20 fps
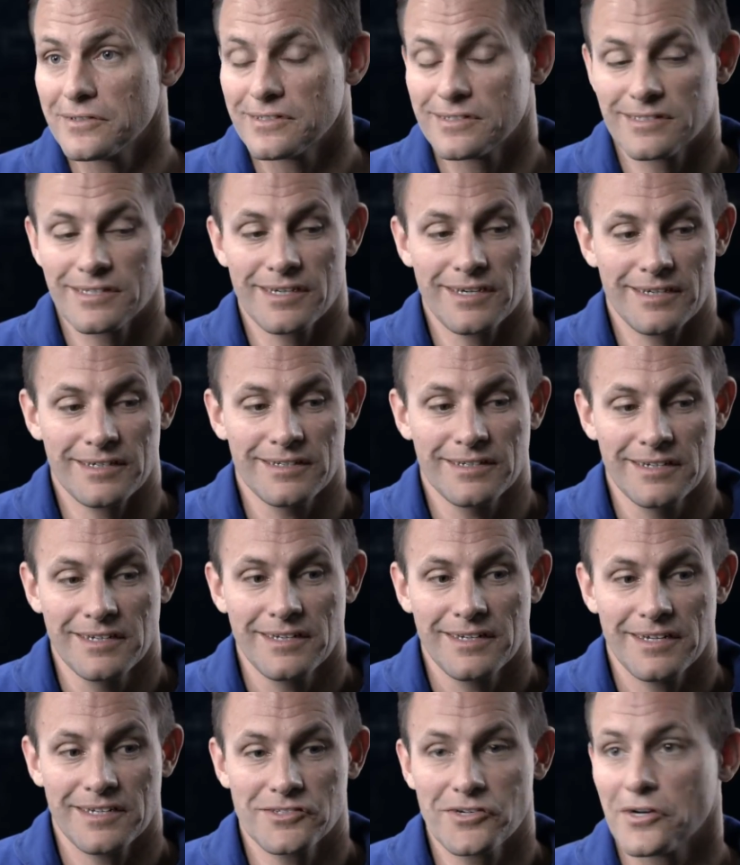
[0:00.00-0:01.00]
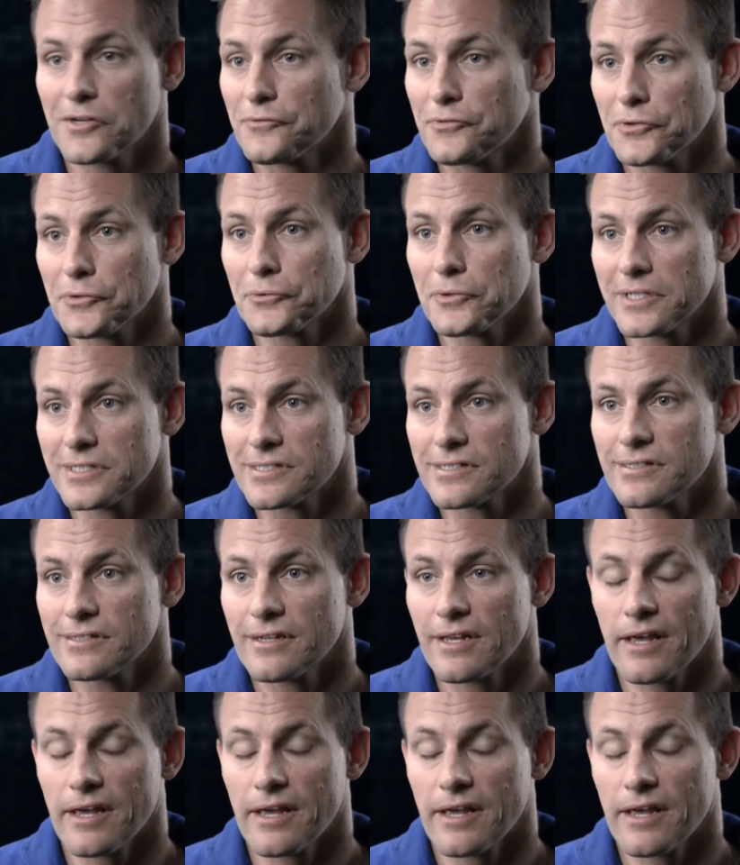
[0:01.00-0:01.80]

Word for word: It, uh, it's hard for a reason.